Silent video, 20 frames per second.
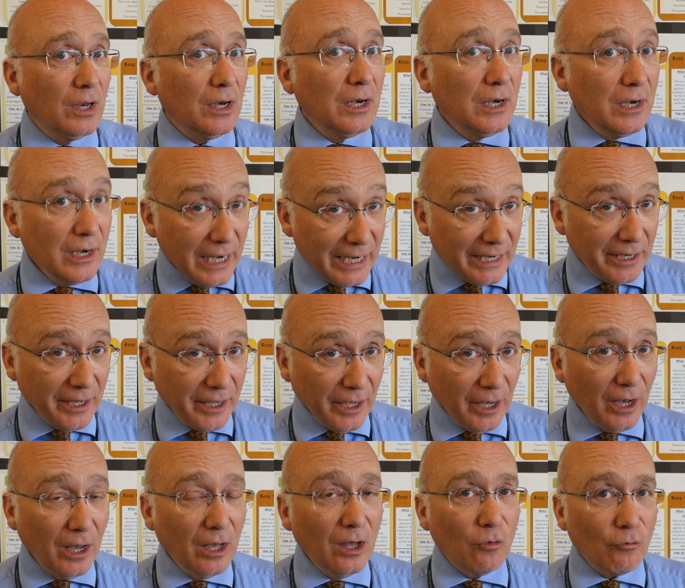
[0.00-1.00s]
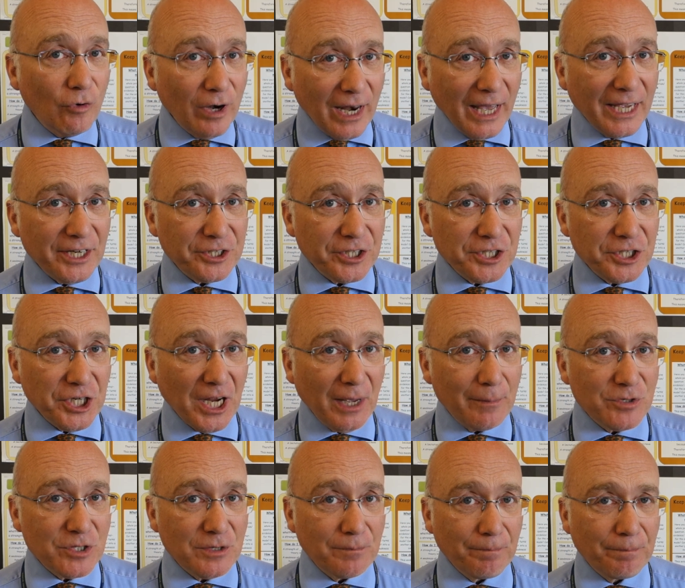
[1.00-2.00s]
linear
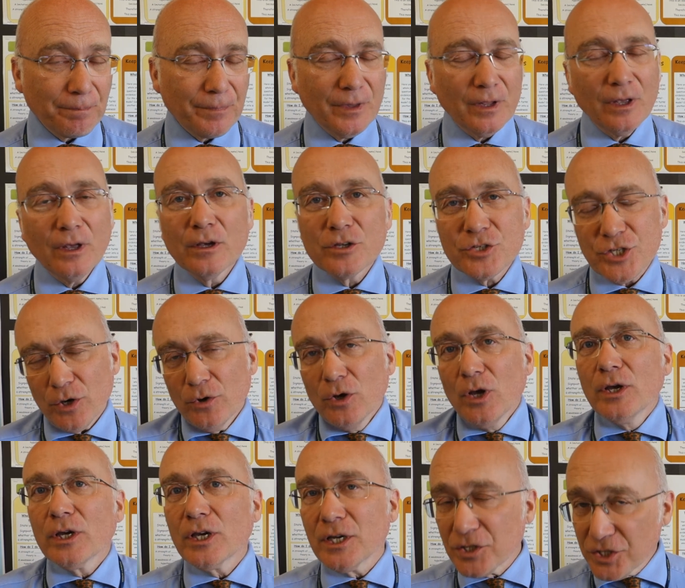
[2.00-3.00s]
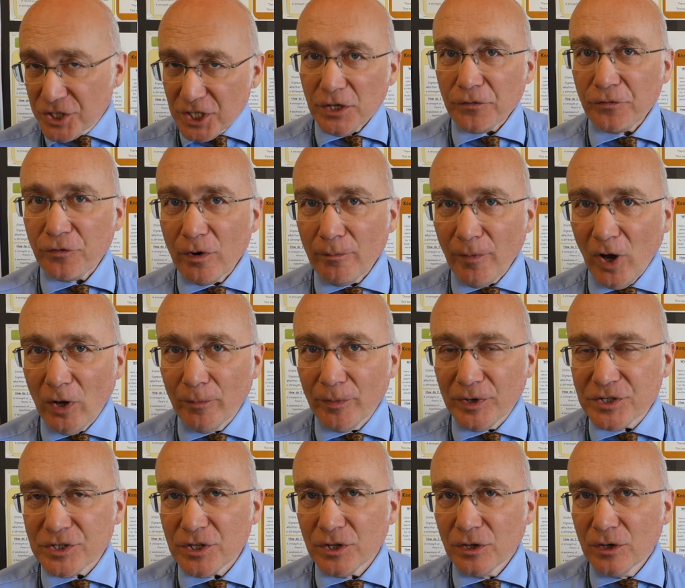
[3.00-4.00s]
relationships. So consider for a
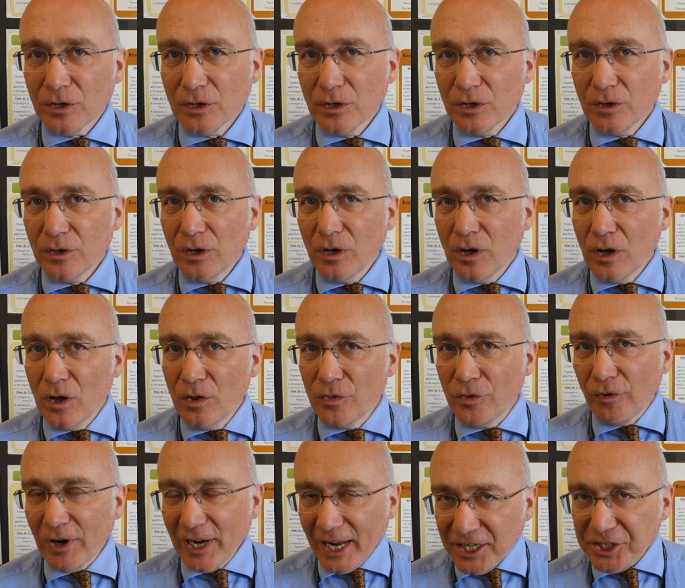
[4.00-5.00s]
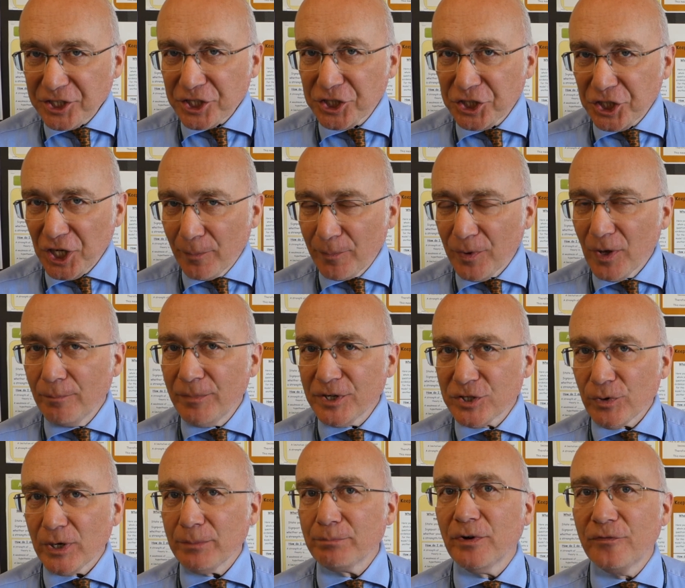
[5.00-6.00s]
moment the relationship
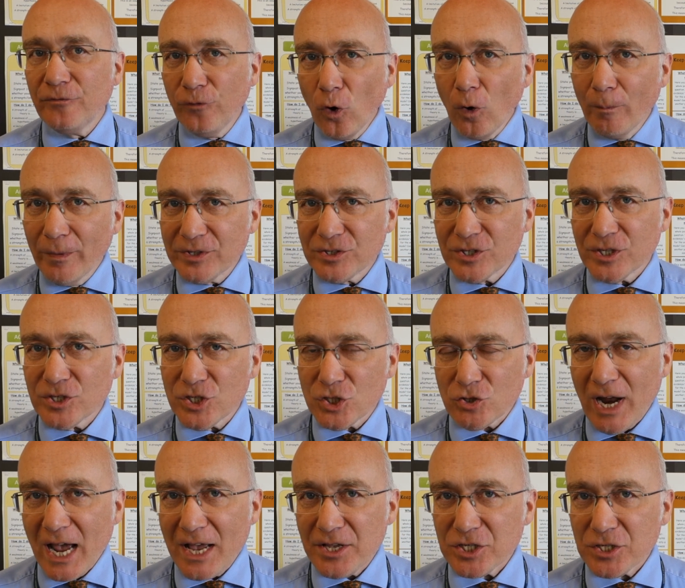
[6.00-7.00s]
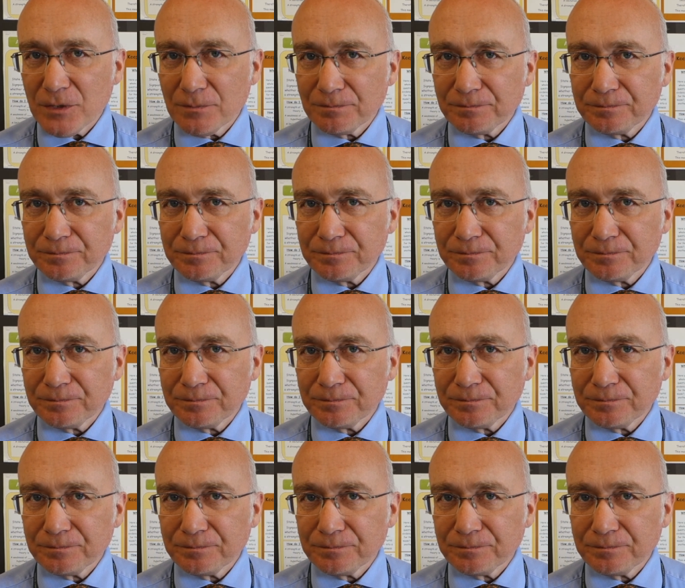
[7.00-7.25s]
between performance and stress.